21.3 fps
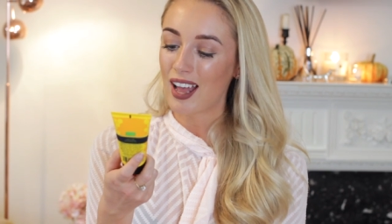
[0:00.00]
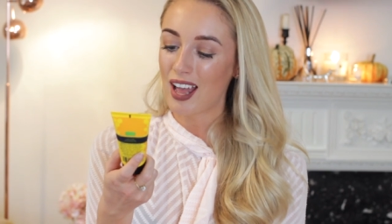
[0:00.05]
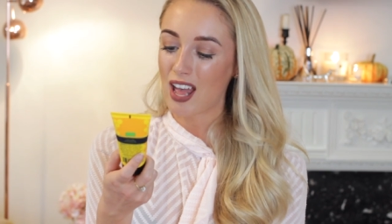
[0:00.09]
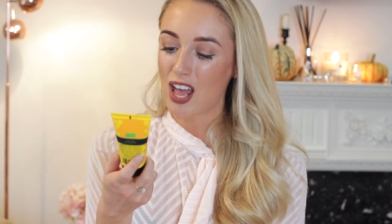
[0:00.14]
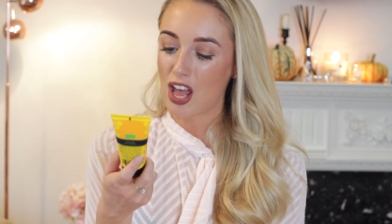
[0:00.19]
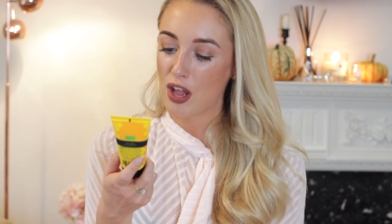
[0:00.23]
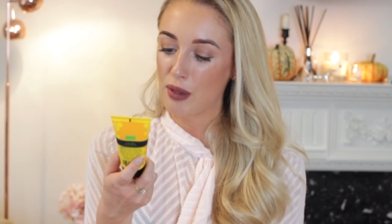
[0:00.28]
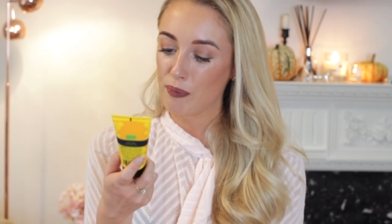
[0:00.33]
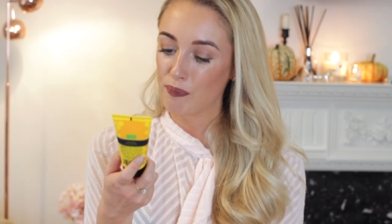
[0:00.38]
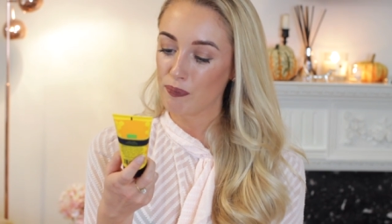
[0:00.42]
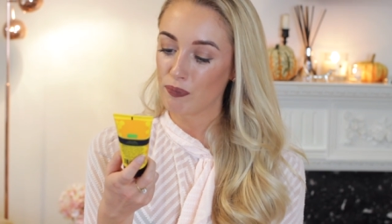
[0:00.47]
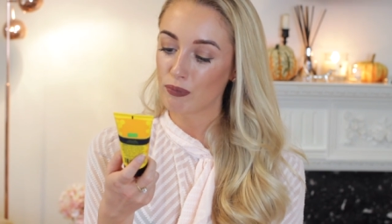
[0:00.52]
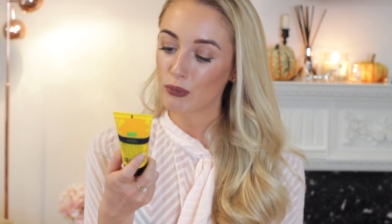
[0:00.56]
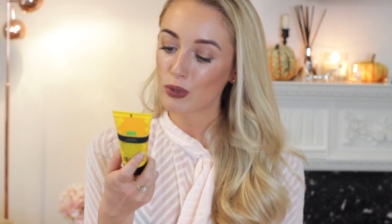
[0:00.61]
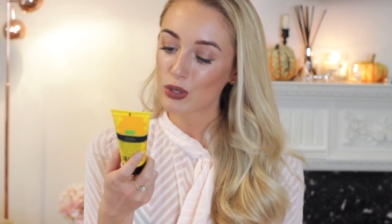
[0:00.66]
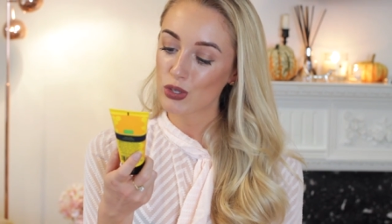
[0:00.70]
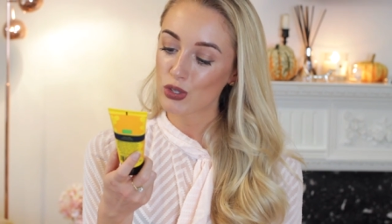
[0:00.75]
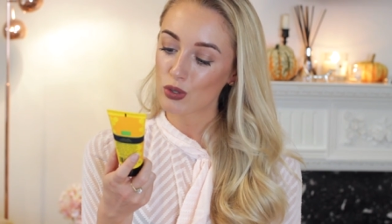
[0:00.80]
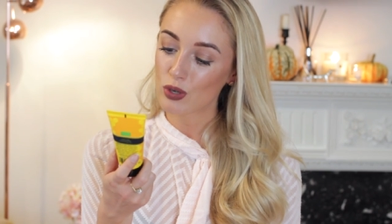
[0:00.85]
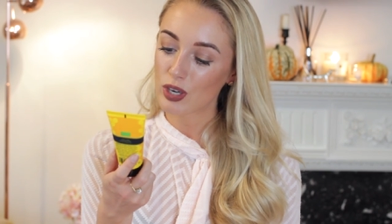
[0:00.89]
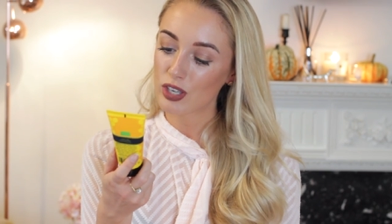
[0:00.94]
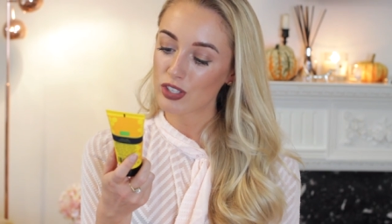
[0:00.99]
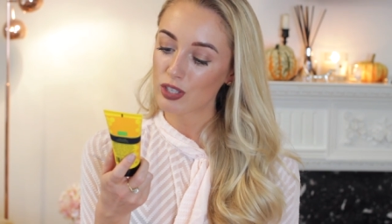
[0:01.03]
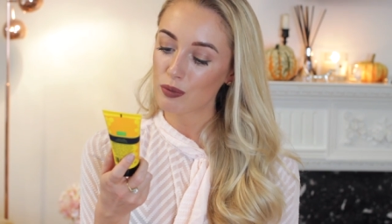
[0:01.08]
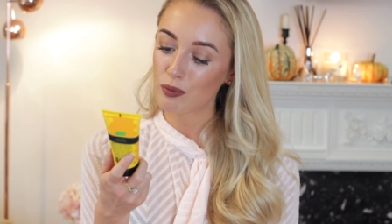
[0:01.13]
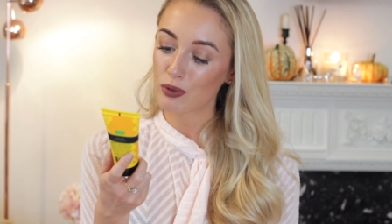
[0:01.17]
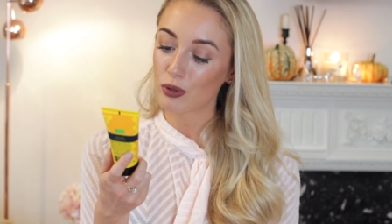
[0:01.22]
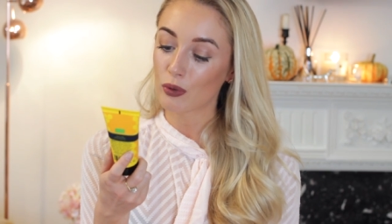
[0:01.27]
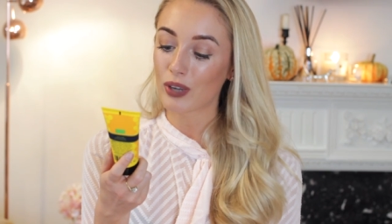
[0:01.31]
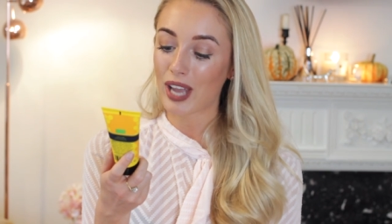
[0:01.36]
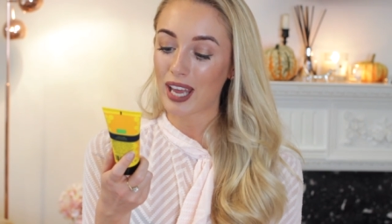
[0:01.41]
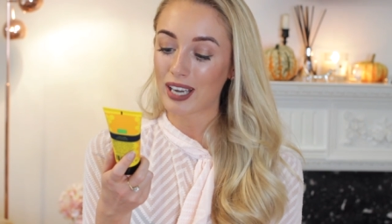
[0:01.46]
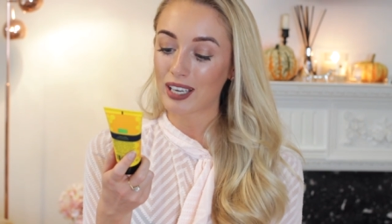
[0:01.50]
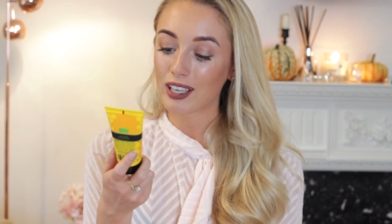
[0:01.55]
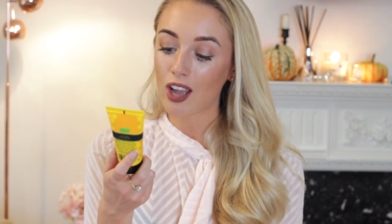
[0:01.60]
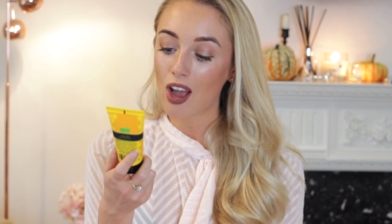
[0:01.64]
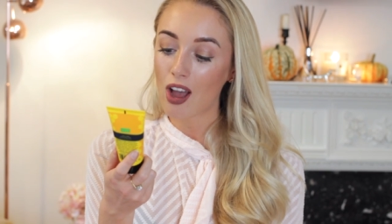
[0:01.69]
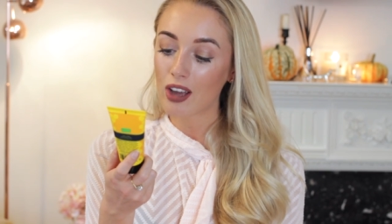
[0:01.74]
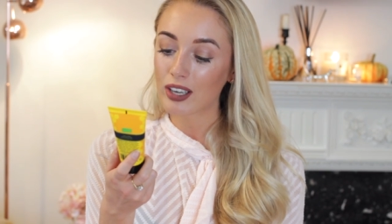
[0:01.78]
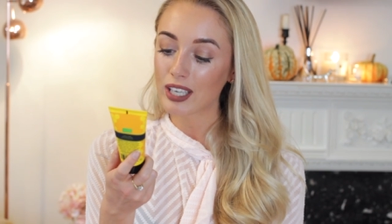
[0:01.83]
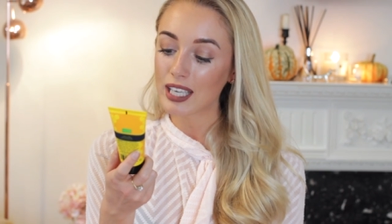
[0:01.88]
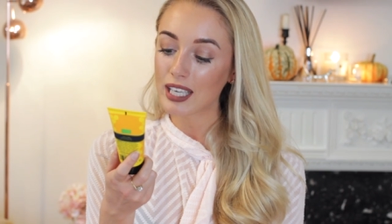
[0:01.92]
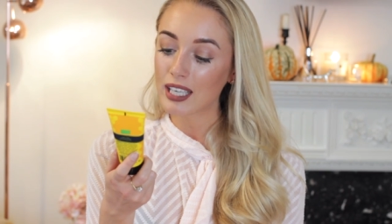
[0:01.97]
Um, moisturising with organic
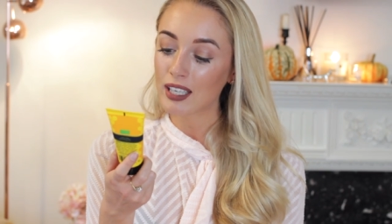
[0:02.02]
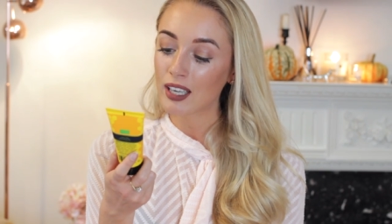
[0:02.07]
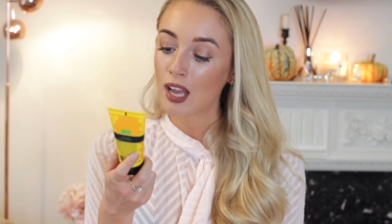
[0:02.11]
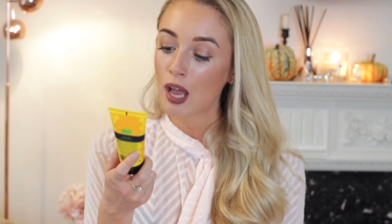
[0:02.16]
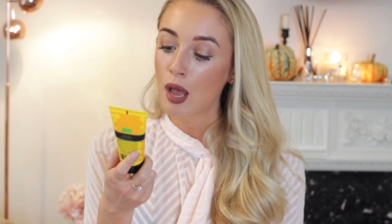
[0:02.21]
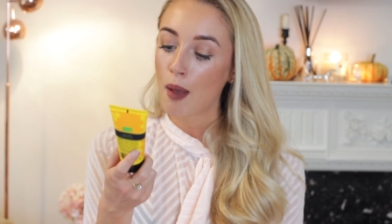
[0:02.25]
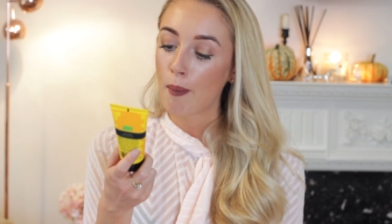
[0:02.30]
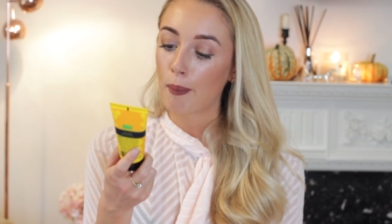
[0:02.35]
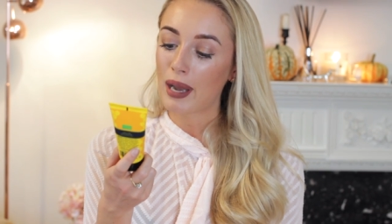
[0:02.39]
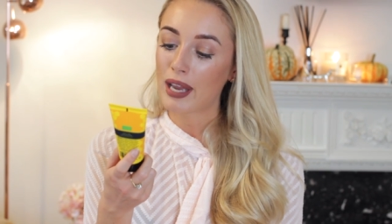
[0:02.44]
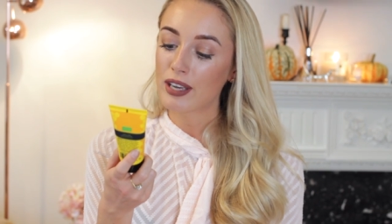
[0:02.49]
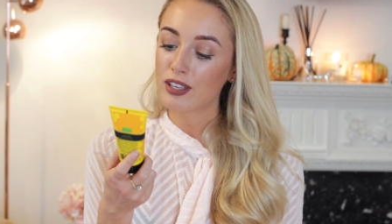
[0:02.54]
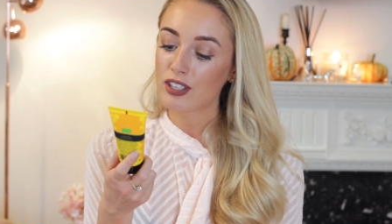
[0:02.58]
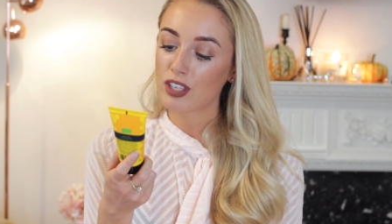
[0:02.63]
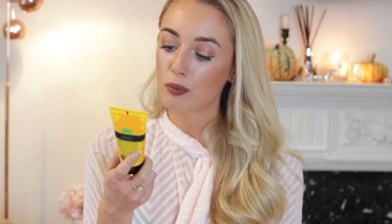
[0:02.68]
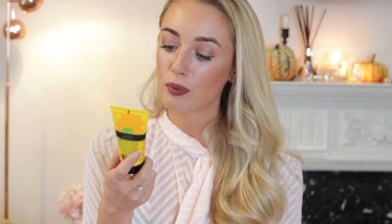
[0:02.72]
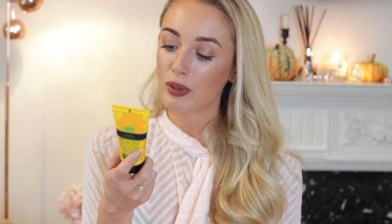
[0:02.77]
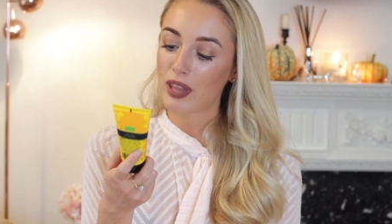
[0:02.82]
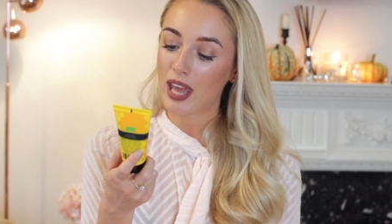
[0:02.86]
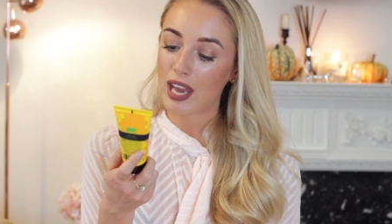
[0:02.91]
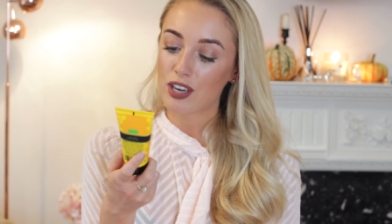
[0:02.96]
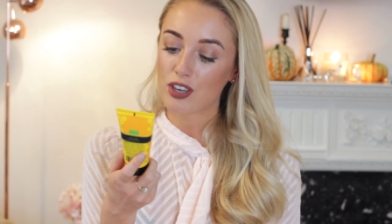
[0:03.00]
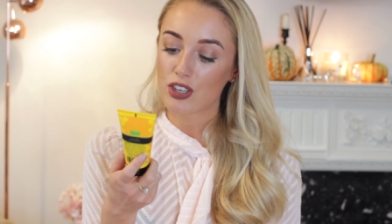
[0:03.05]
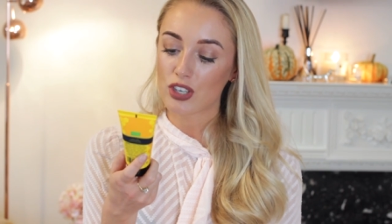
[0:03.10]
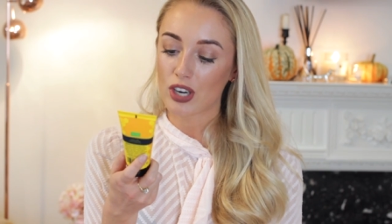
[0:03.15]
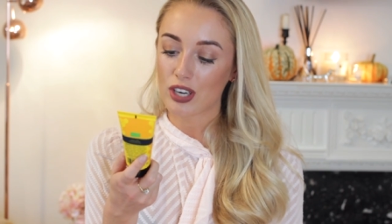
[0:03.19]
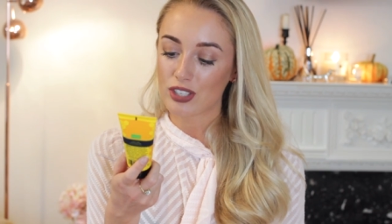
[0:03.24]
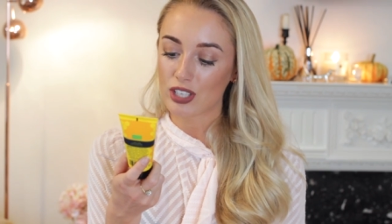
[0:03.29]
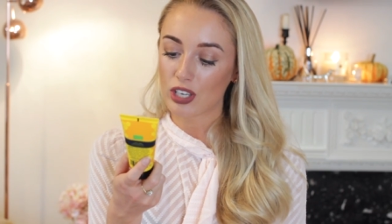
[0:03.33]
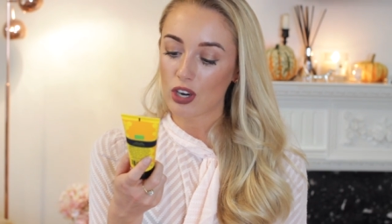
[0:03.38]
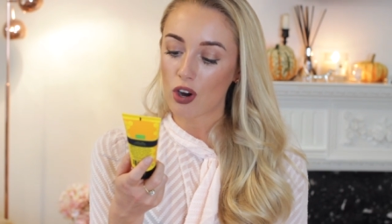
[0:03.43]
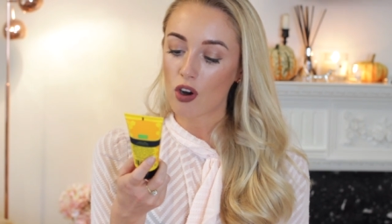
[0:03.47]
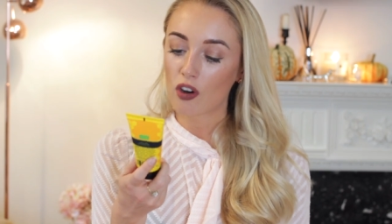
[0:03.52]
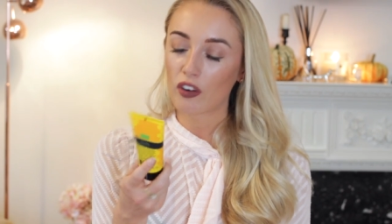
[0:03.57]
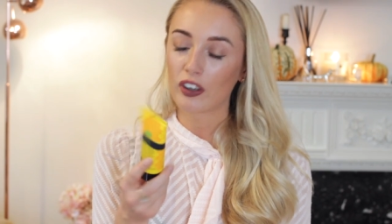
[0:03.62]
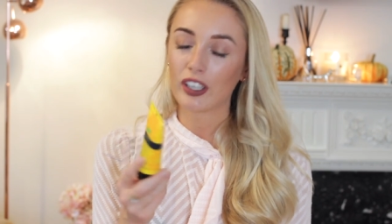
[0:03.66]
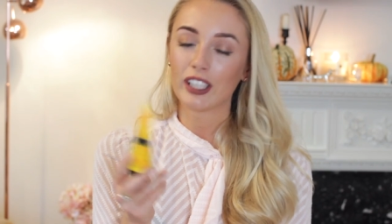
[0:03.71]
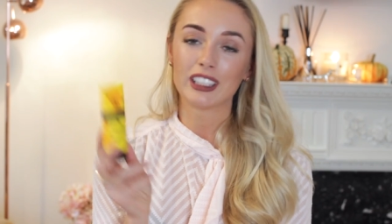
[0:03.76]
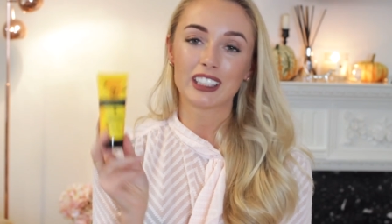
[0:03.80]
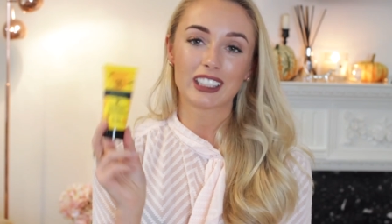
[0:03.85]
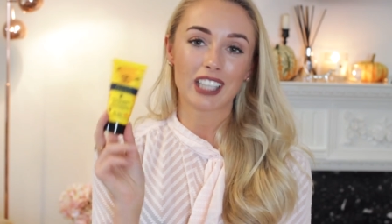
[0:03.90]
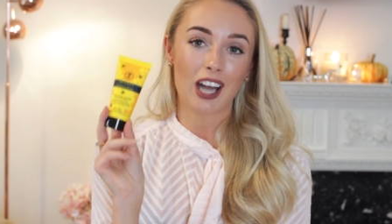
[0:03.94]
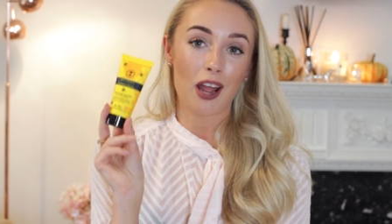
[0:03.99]
honey, blended with energising
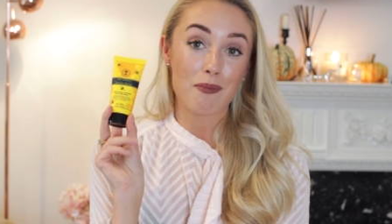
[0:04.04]
orange.